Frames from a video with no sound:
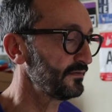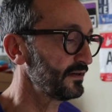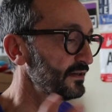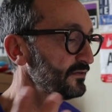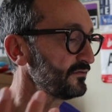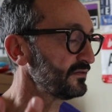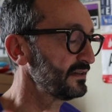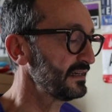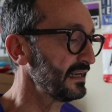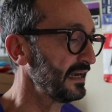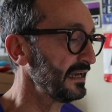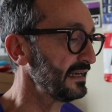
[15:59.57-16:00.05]

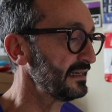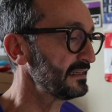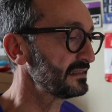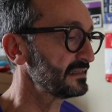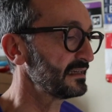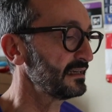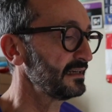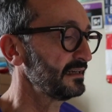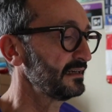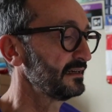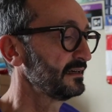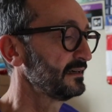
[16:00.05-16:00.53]

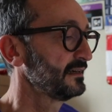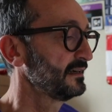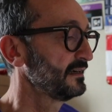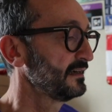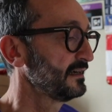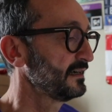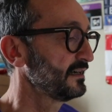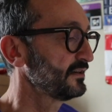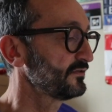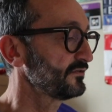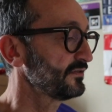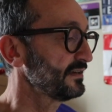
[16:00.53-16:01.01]
180,
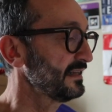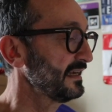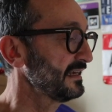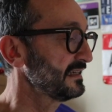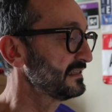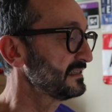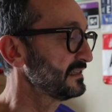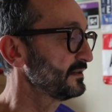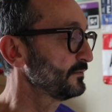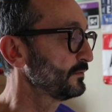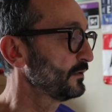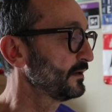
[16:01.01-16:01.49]

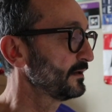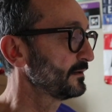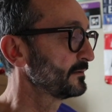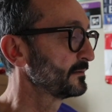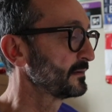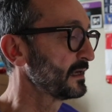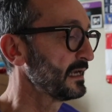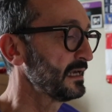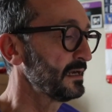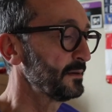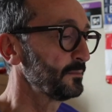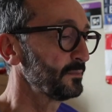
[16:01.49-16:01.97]
181.
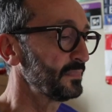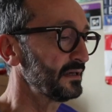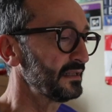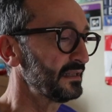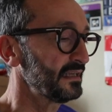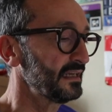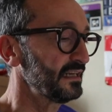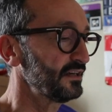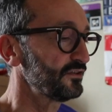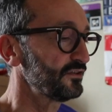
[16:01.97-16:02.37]
But the